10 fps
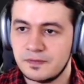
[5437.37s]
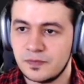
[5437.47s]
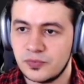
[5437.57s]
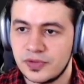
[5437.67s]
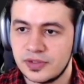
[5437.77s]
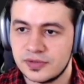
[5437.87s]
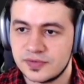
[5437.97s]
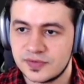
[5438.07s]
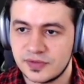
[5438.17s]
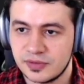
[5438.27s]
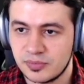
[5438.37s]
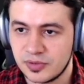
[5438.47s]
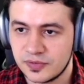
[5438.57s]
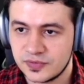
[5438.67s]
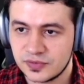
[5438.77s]
with this
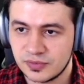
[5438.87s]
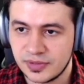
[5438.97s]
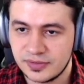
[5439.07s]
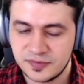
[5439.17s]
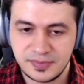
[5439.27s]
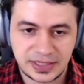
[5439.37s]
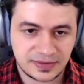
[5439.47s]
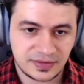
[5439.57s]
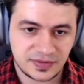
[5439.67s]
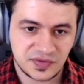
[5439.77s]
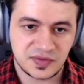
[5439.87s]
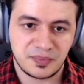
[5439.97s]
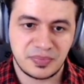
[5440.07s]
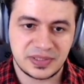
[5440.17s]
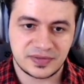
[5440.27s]
sidebar. So let's make these
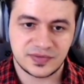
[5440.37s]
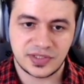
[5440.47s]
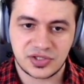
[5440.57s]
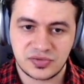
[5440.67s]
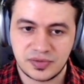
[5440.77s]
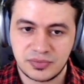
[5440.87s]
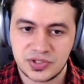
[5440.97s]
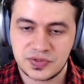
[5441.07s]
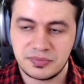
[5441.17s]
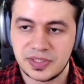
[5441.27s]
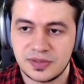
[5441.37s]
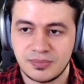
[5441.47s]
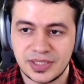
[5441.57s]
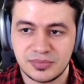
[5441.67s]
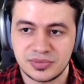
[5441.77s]
buttons actually. We just made them
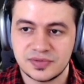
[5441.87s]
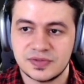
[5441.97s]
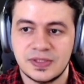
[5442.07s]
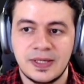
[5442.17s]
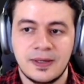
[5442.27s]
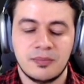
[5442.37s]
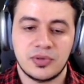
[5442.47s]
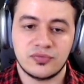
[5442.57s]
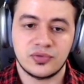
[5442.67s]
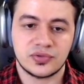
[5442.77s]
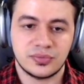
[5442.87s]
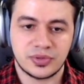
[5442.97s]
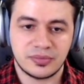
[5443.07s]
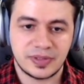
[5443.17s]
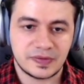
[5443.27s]
labels, but of course we want
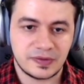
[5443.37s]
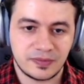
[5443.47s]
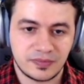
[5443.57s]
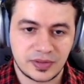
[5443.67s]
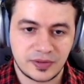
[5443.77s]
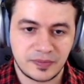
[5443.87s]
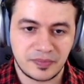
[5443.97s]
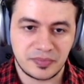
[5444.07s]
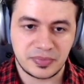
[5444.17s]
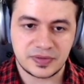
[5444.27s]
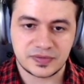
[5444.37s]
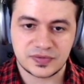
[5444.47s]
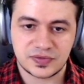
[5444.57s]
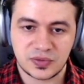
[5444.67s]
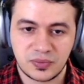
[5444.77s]
to make them buttons
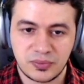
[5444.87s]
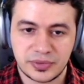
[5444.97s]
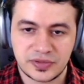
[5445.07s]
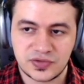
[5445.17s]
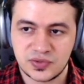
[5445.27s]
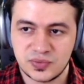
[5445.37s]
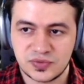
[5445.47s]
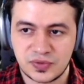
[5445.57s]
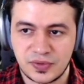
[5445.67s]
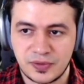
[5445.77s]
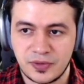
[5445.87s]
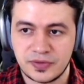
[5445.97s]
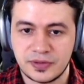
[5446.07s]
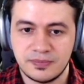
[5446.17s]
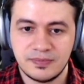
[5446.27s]
so we can choose on
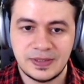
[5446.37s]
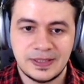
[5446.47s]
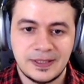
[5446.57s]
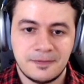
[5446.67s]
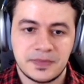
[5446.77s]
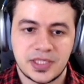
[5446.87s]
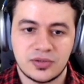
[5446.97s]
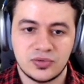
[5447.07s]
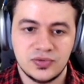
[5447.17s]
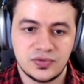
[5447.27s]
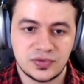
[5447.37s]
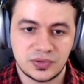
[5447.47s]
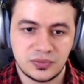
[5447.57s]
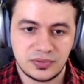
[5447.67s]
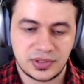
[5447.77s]
them. And
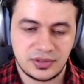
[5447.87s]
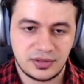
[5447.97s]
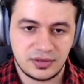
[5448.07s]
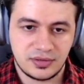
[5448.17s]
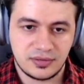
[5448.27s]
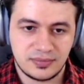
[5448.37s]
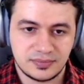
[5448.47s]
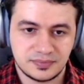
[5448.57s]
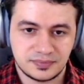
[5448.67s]
also, no,